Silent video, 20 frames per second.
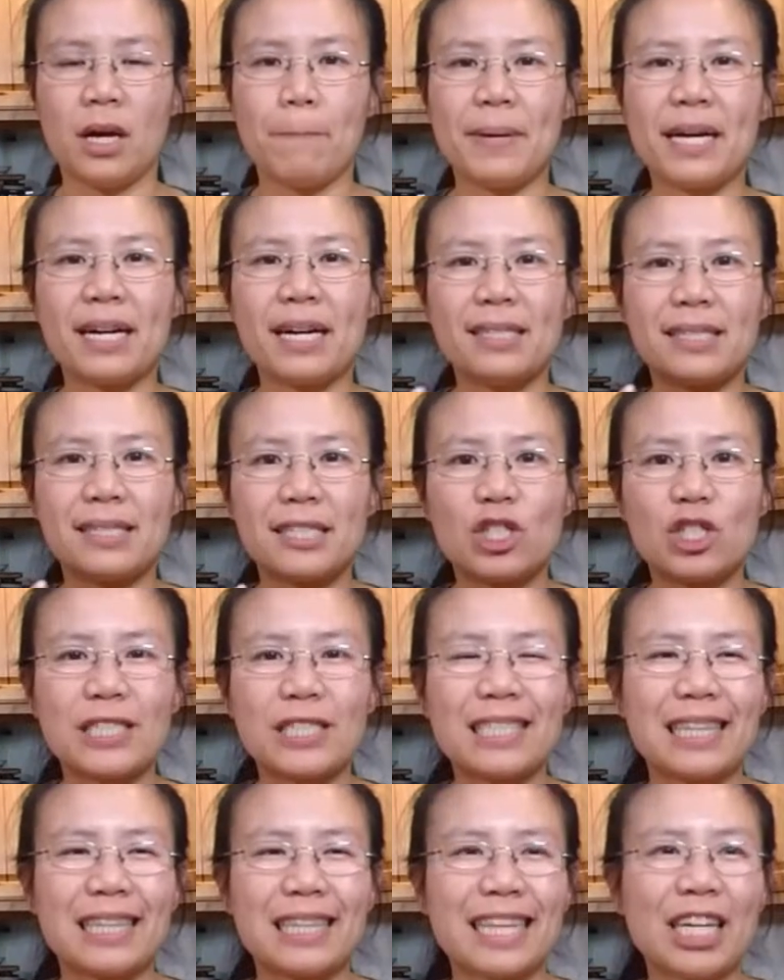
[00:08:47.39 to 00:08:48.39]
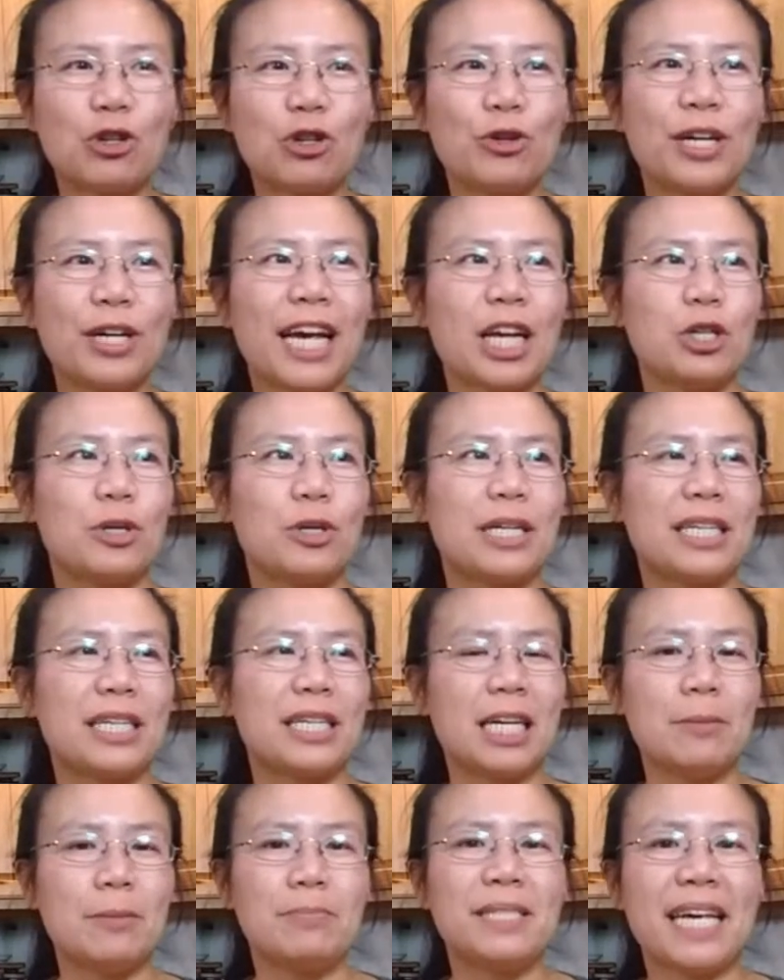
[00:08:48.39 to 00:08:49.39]
Because it's just lingering and you can
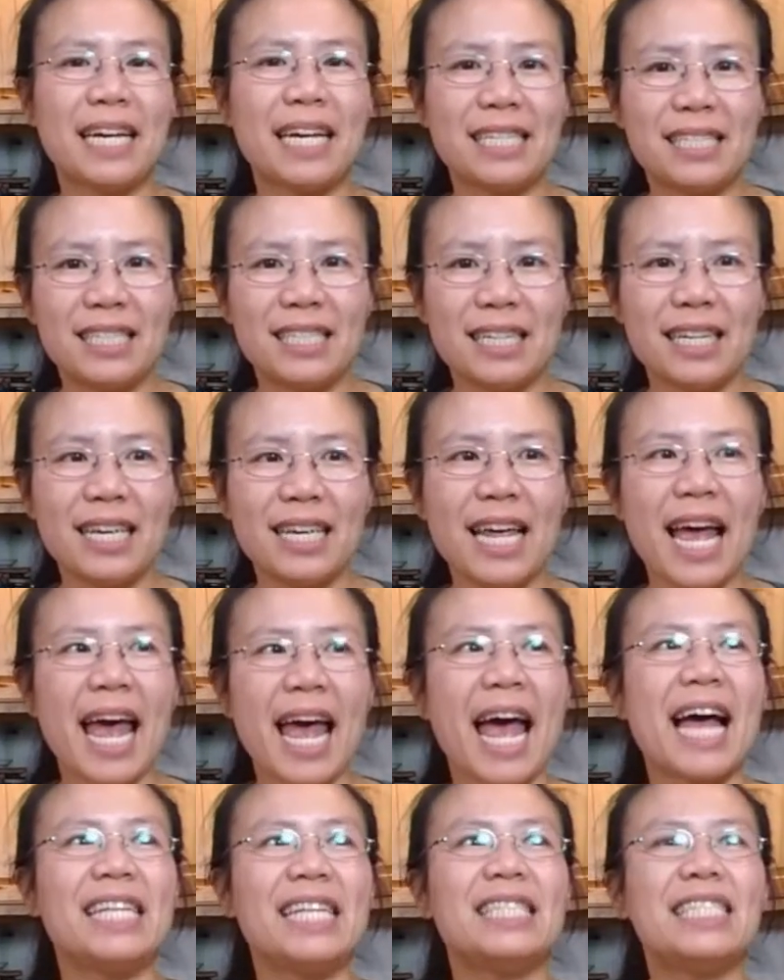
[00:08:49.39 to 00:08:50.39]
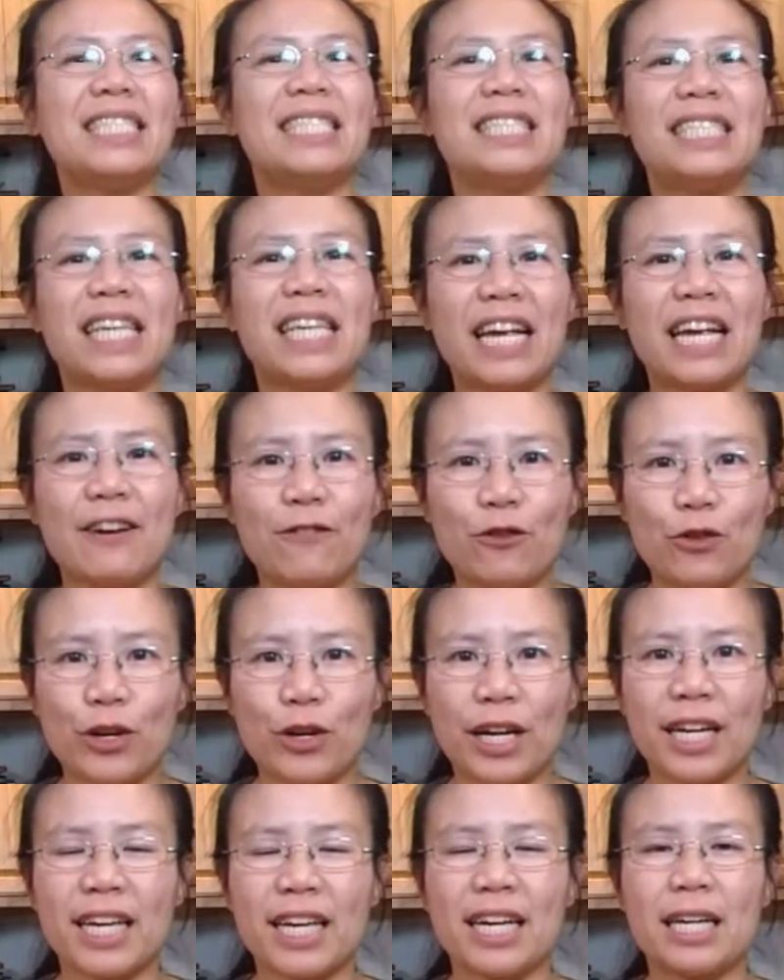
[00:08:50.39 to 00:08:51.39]
keep tasting it and
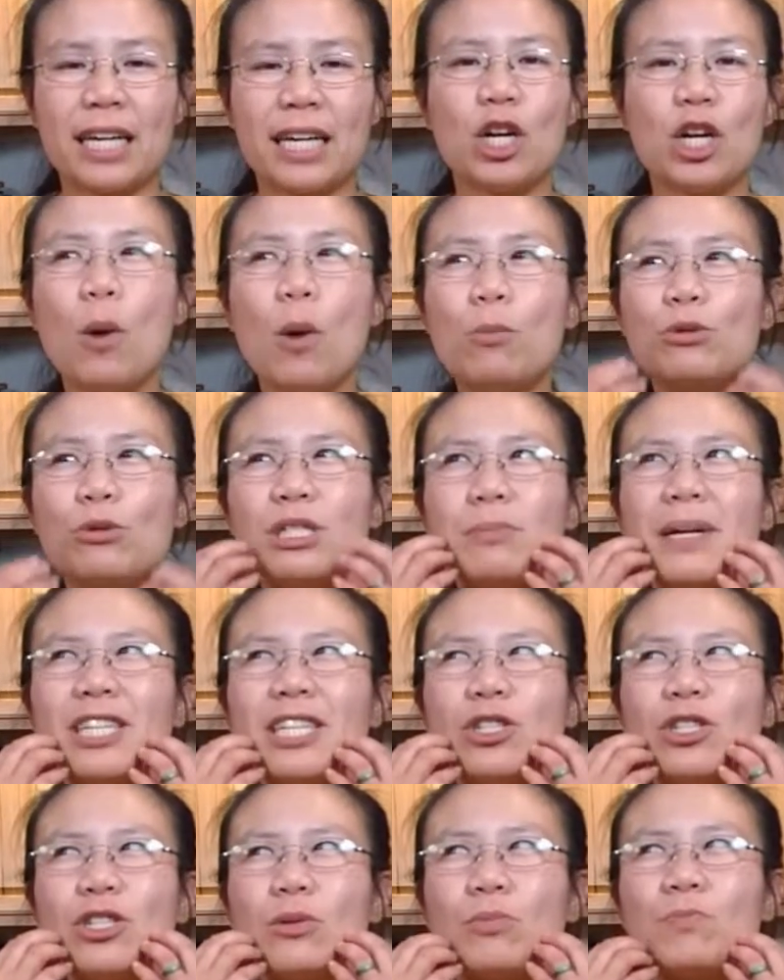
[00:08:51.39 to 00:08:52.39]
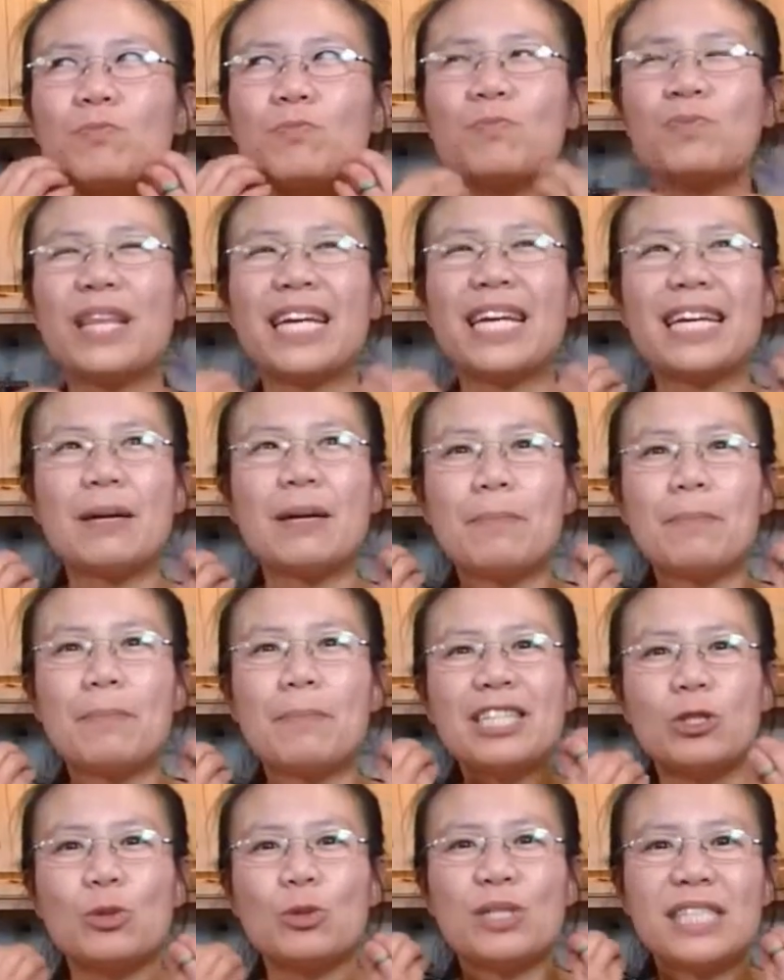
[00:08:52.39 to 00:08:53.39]
savoring it. It almost
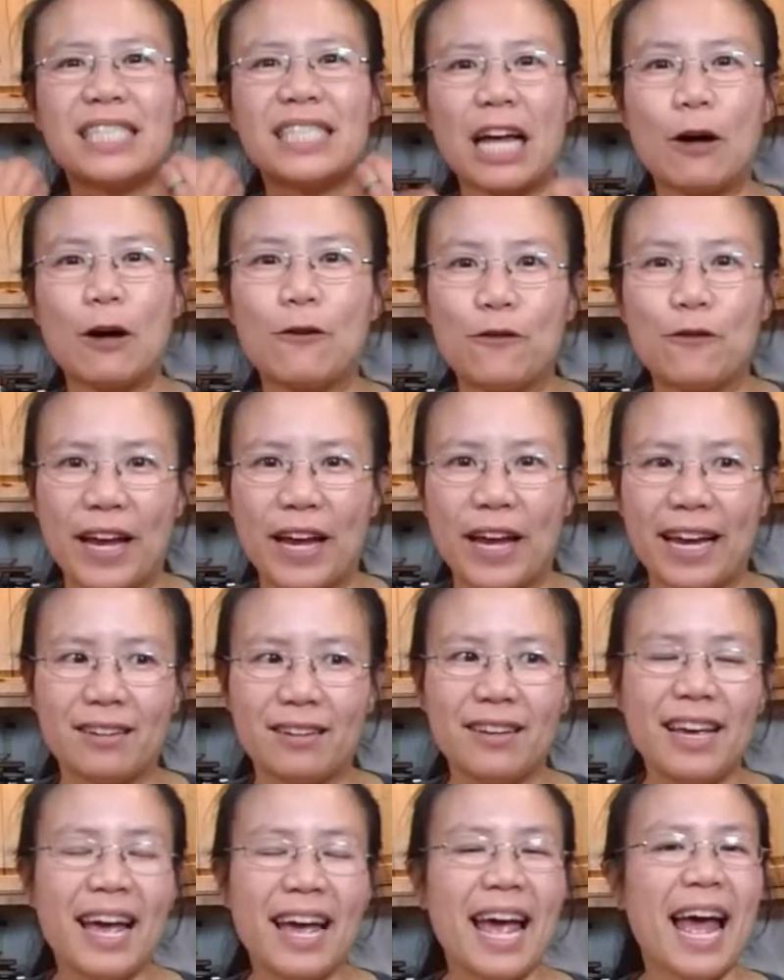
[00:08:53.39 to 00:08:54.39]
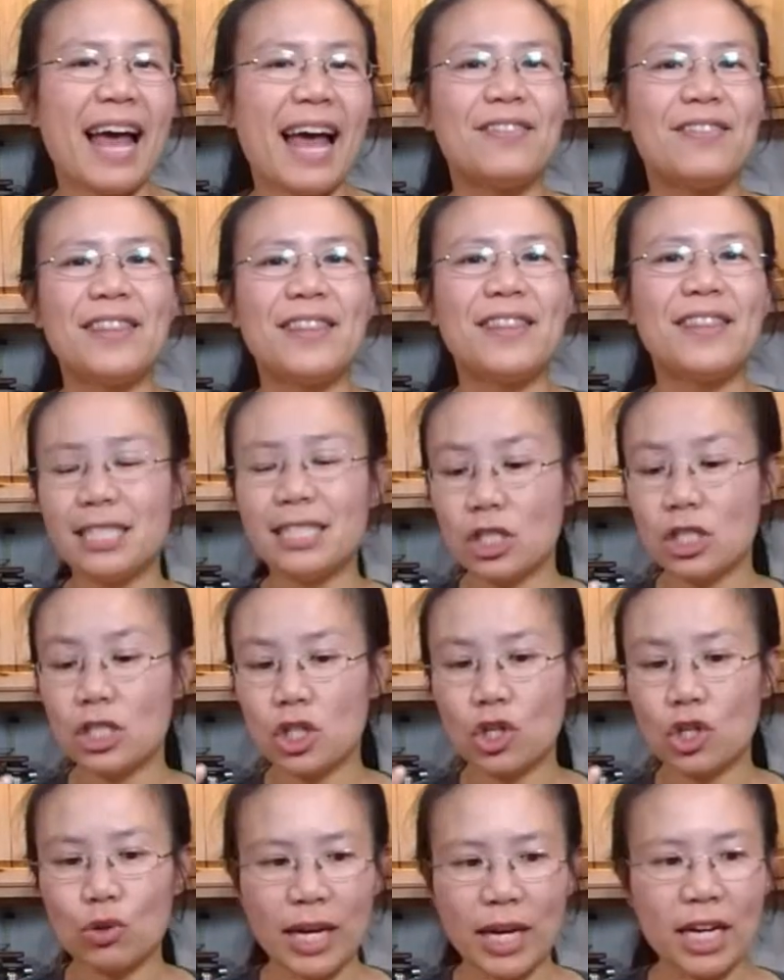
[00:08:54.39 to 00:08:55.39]
makes you salivate. And this is a
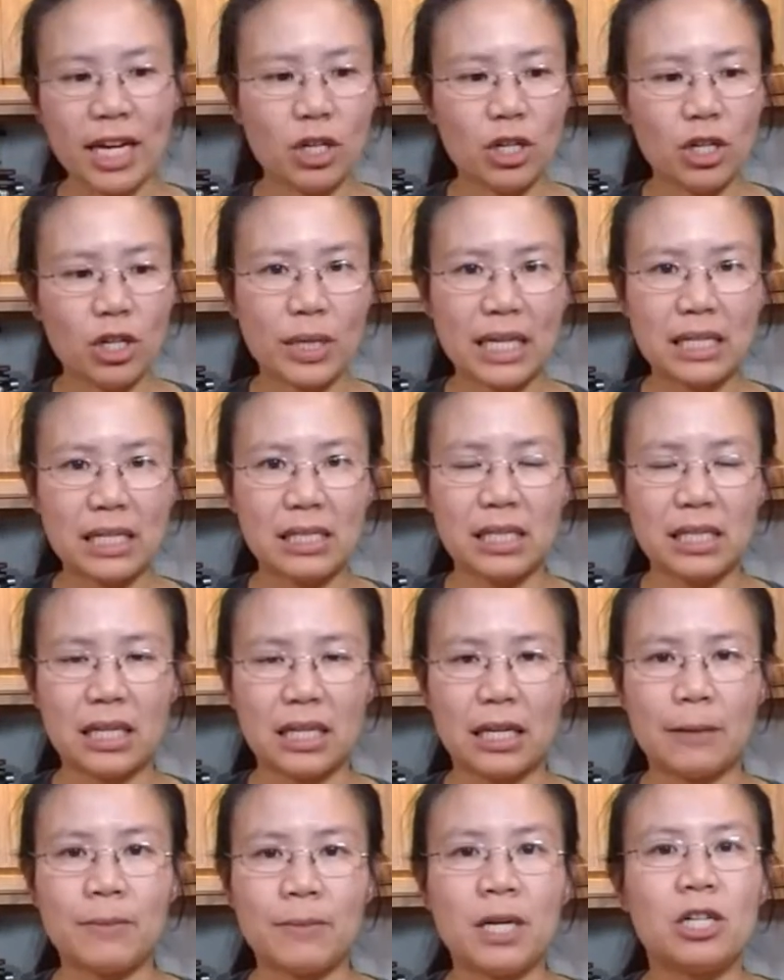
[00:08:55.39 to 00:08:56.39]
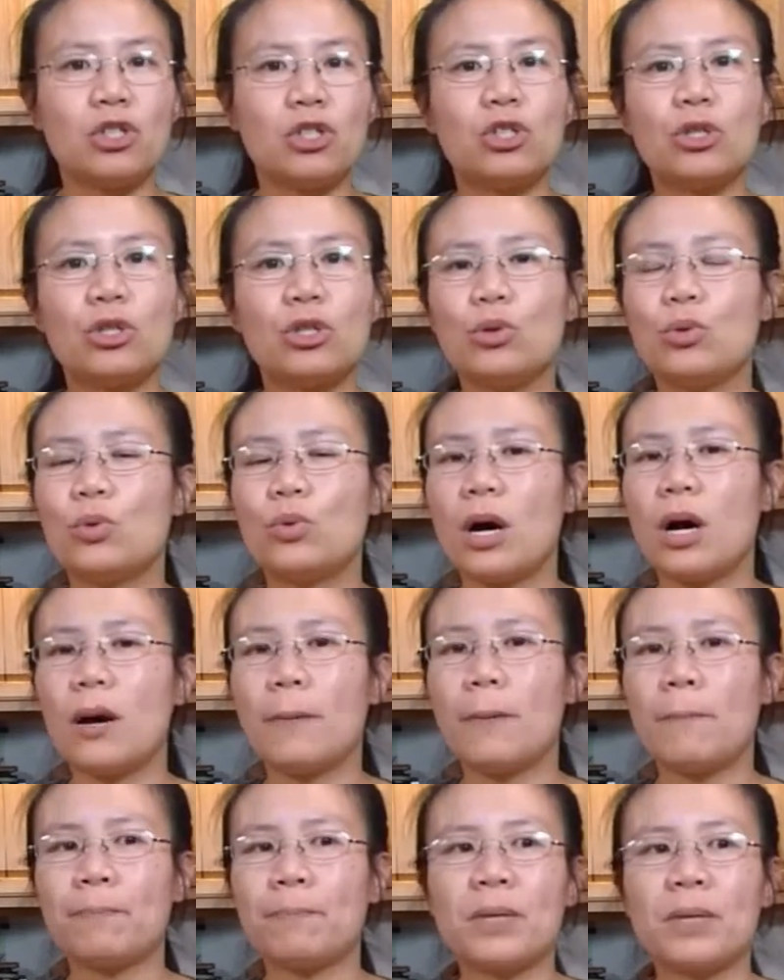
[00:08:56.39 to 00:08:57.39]
great green tea to,
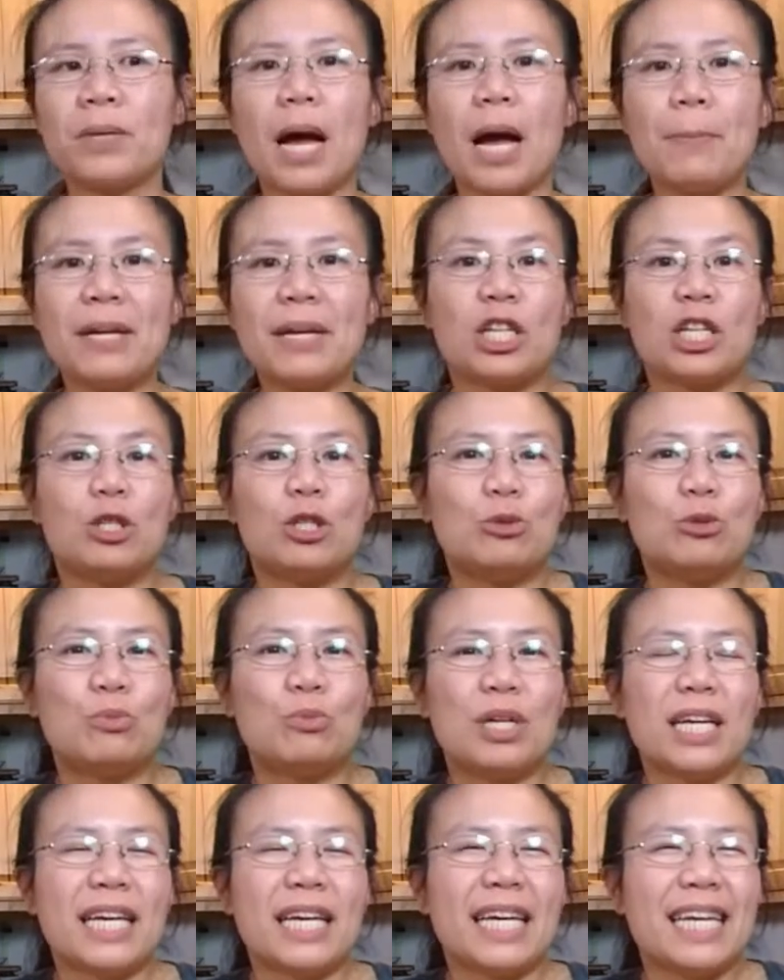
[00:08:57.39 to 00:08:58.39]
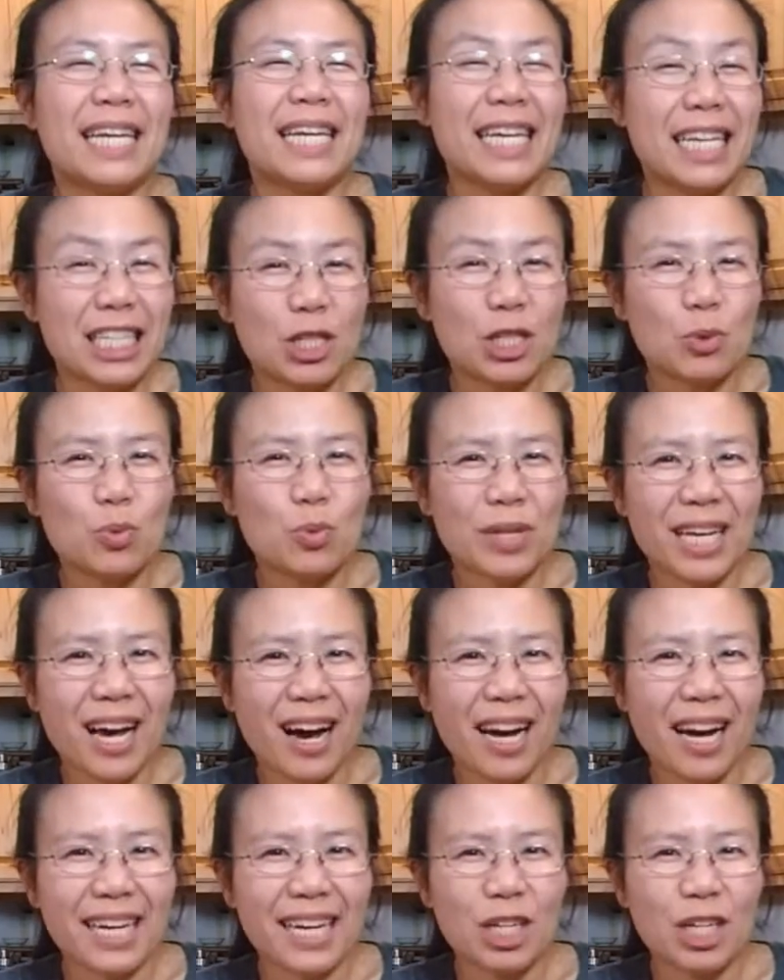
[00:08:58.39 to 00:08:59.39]
it is a really
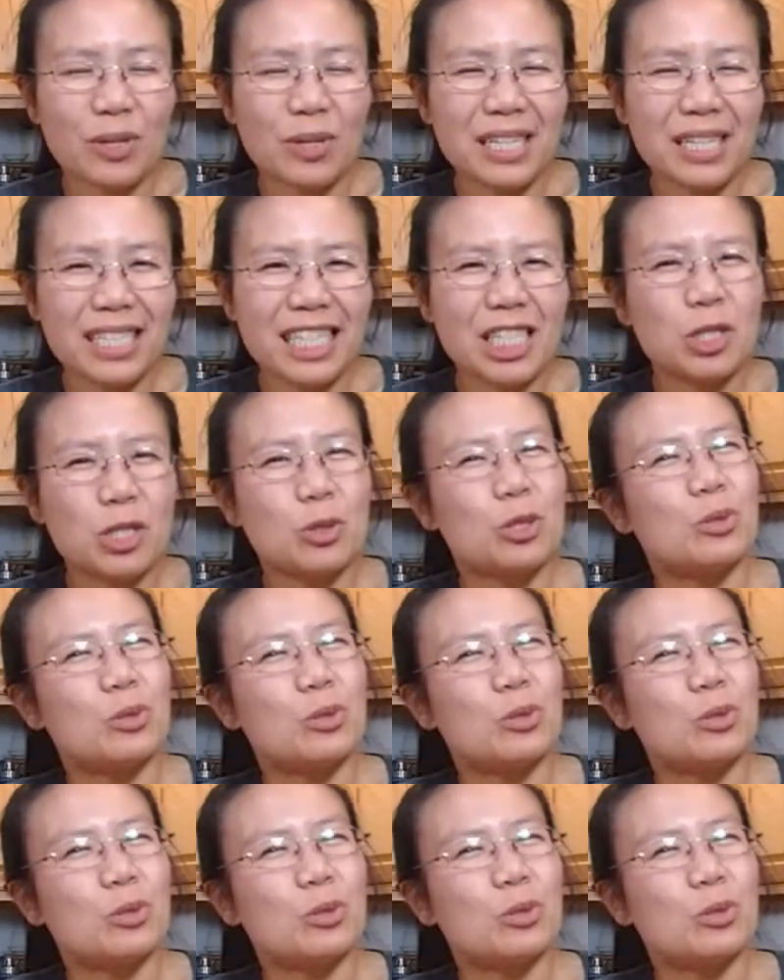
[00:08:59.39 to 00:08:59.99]
high in green tea, so